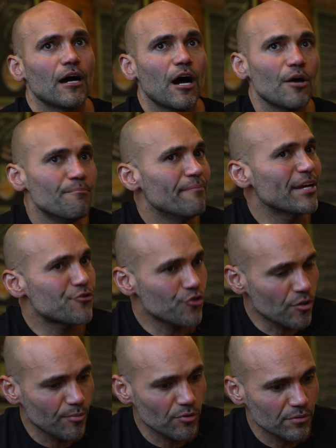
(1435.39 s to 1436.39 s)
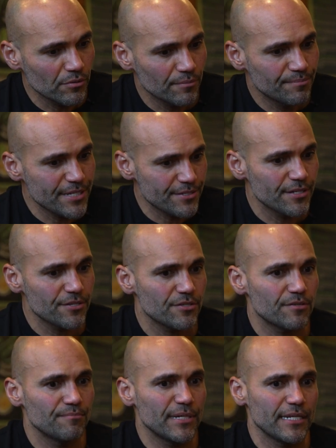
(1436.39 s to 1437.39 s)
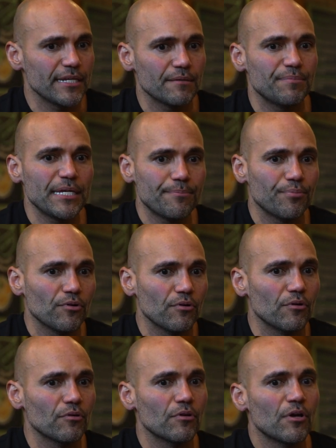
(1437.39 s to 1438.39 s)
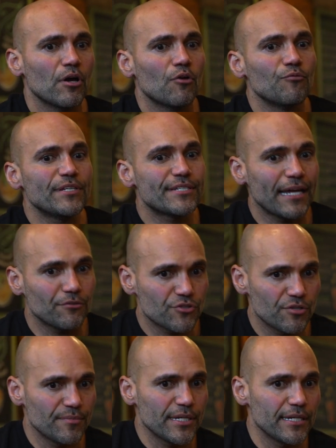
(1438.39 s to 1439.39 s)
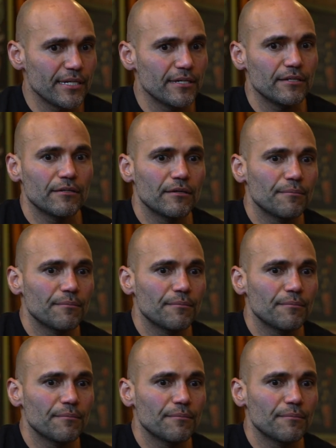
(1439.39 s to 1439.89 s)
unmetricable business, meaning people reached out to me